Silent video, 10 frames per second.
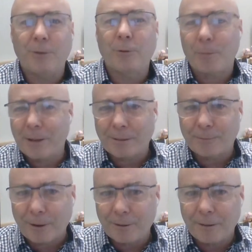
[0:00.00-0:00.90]
Dropping these
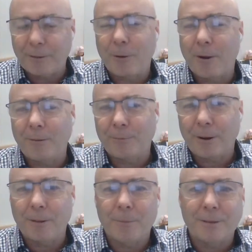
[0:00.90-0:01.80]
on the road in
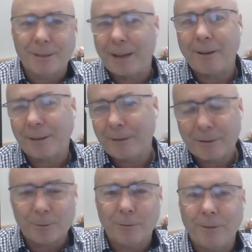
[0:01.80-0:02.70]
front of them and saying, oh yeah,
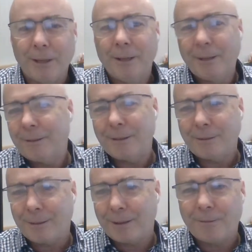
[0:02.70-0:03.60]
this will,
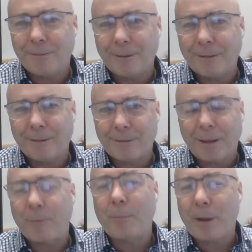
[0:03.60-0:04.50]

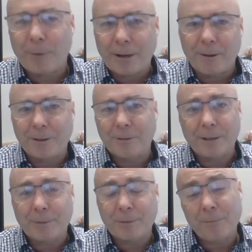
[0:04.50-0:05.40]
they won't be able to recognize all
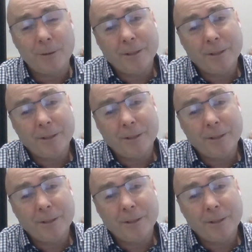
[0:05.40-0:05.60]
that type of stuff.